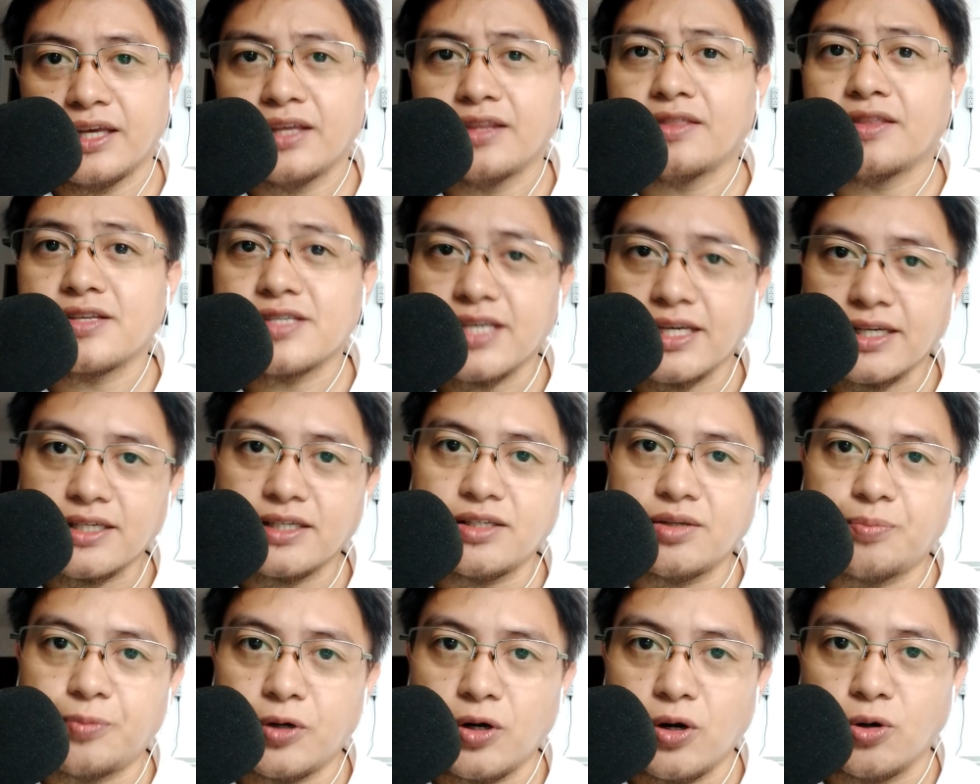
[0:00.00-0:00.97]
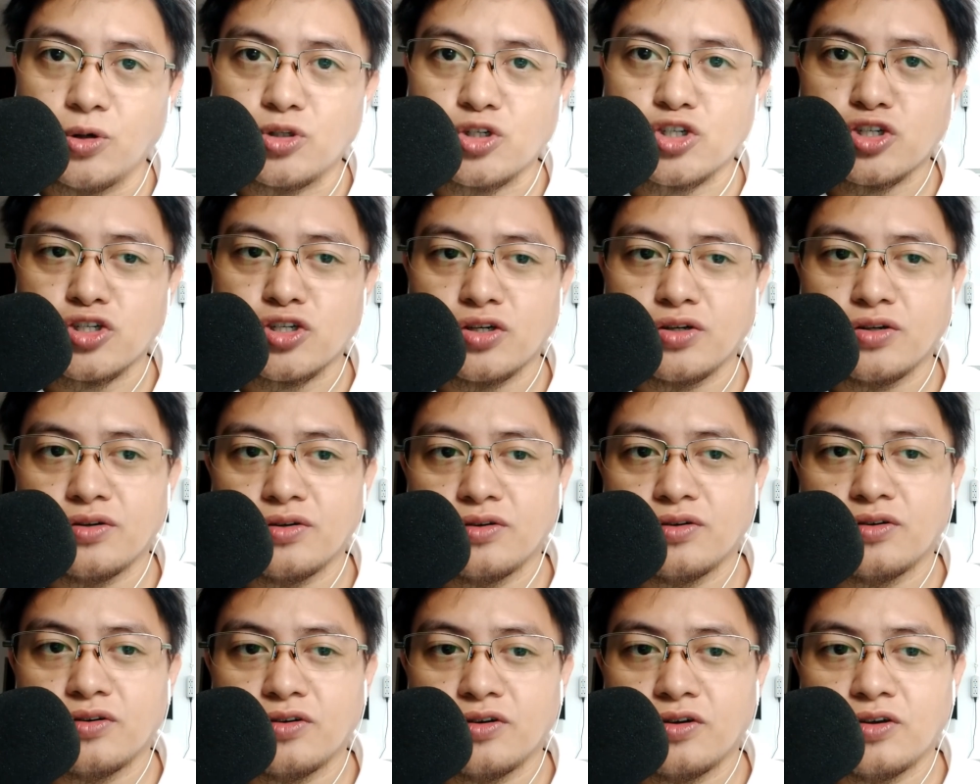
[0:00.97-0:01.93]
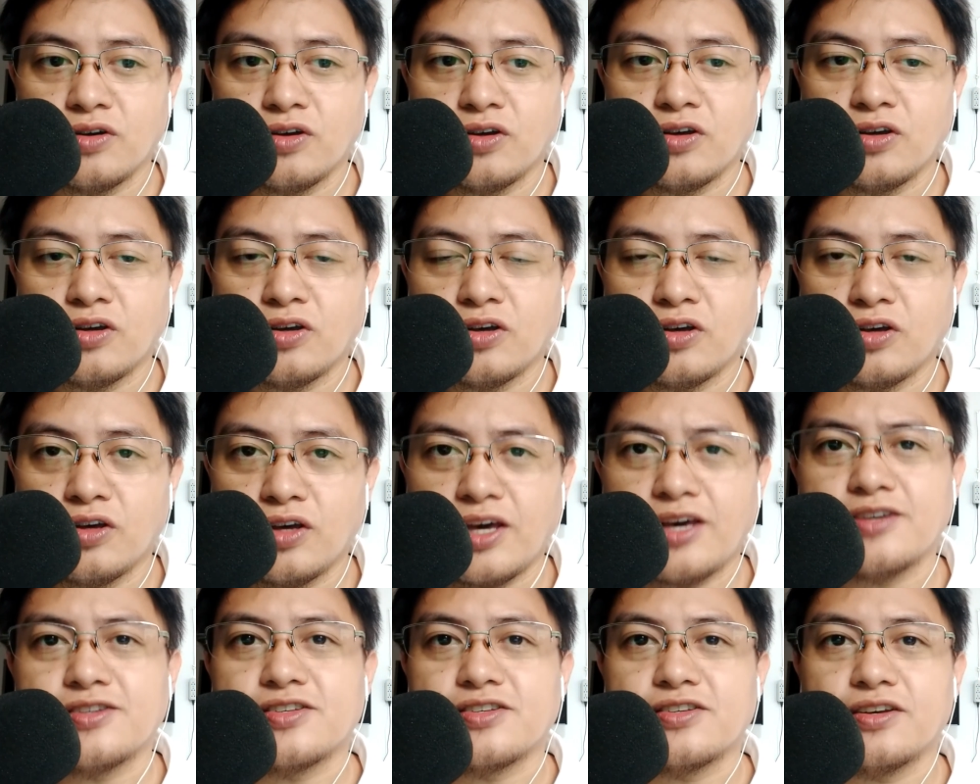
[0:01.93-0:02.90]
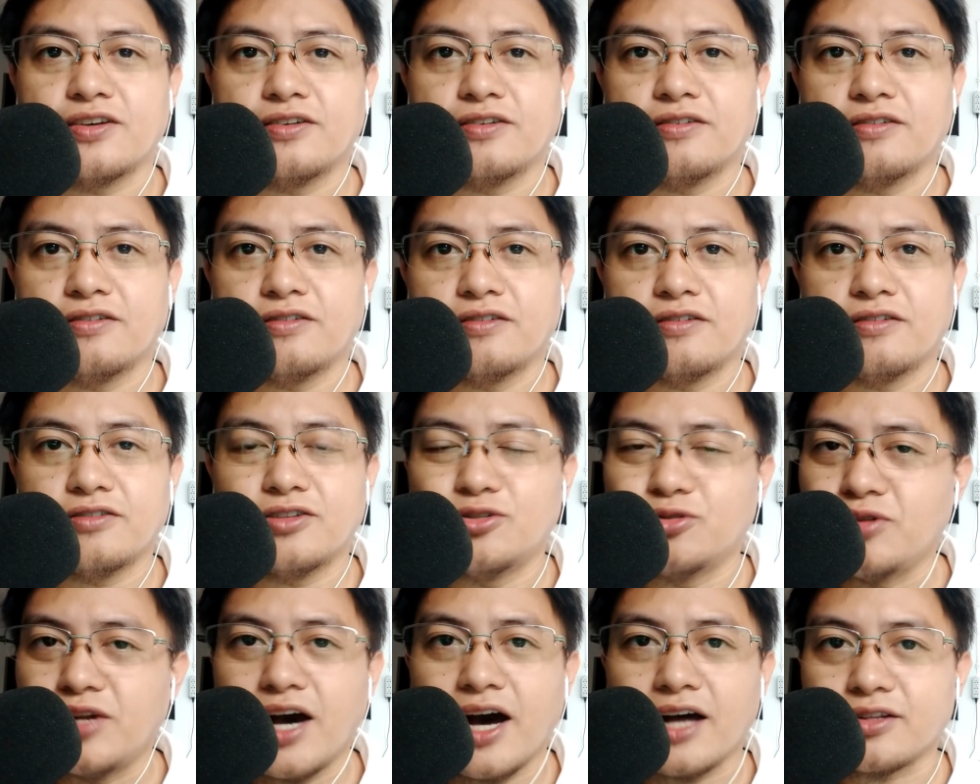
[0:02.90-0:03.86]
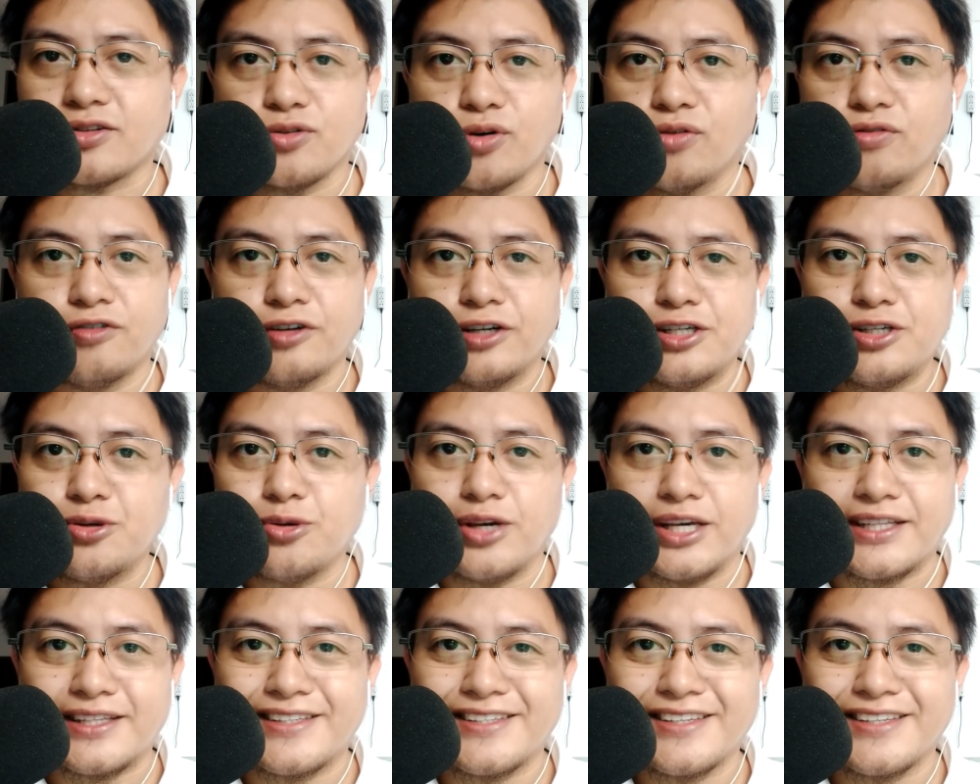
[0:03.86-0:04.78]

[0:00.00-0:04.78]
The second approach is do not overdo it.